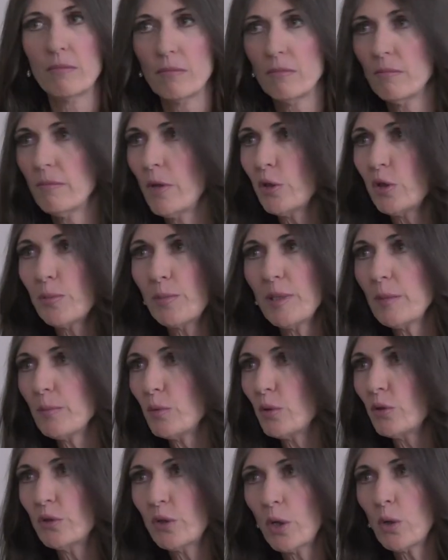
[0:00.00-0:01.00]
Most
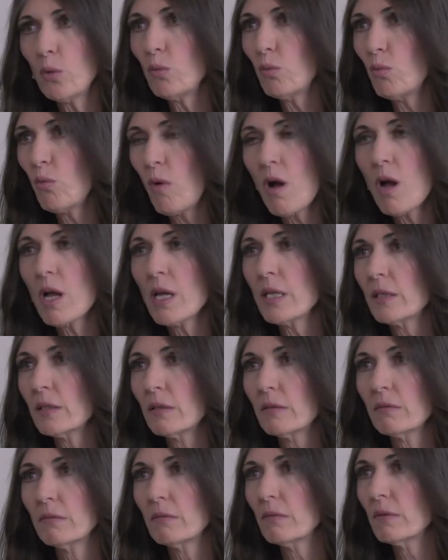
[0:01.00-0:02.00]
people don't want
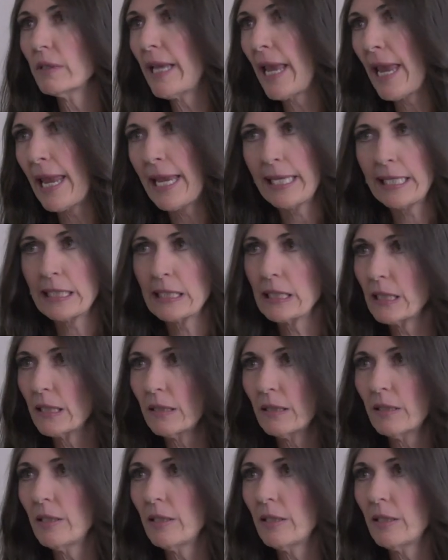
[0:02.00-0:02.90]
gangs.